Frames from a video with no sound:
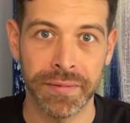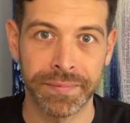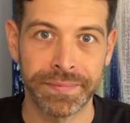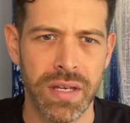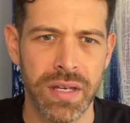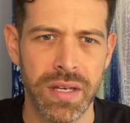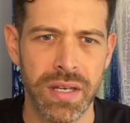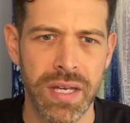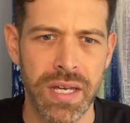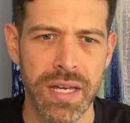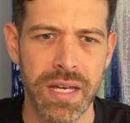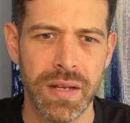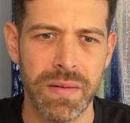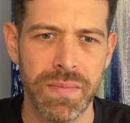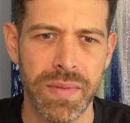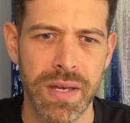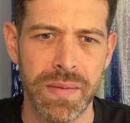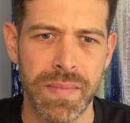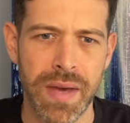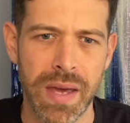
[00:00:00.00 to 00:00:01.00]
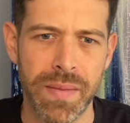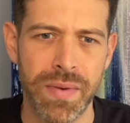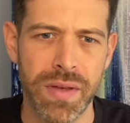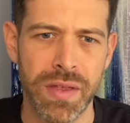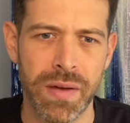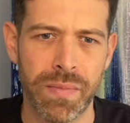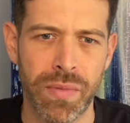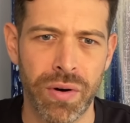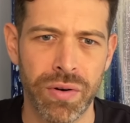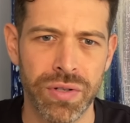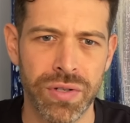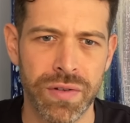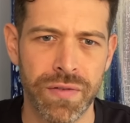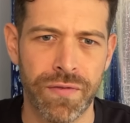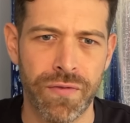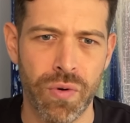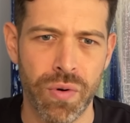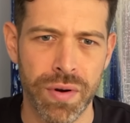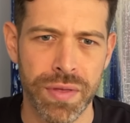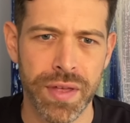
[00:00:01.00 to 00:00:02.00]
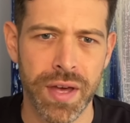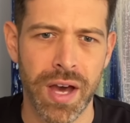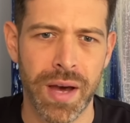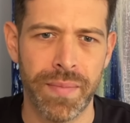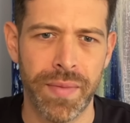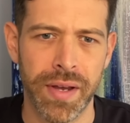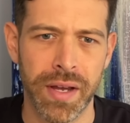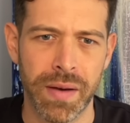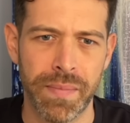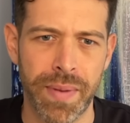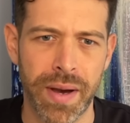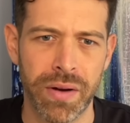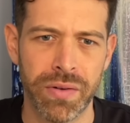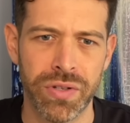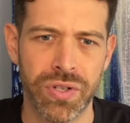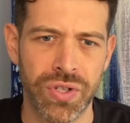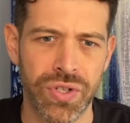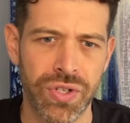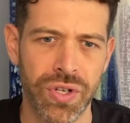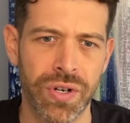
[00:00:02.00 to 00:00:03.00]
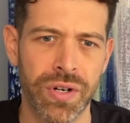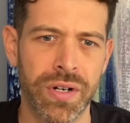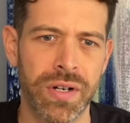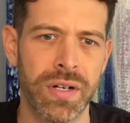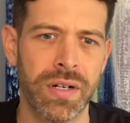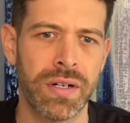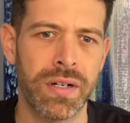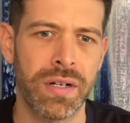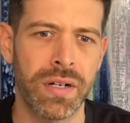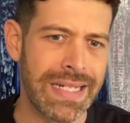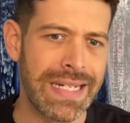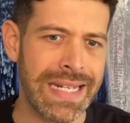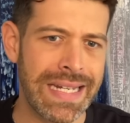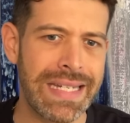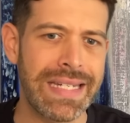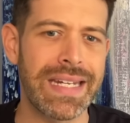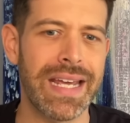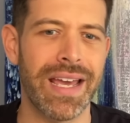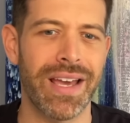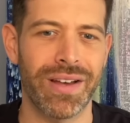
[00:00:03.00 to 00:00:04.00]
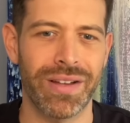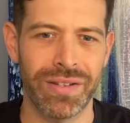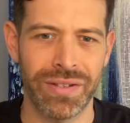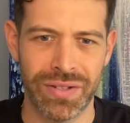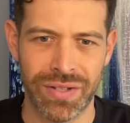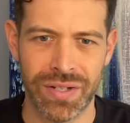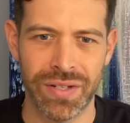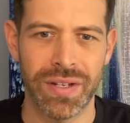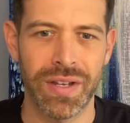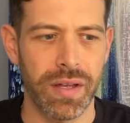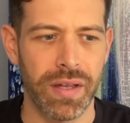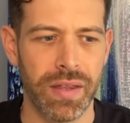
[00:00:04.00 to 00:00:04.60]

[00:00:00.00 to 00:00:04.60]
He can be maybe the most forthcoming about certain details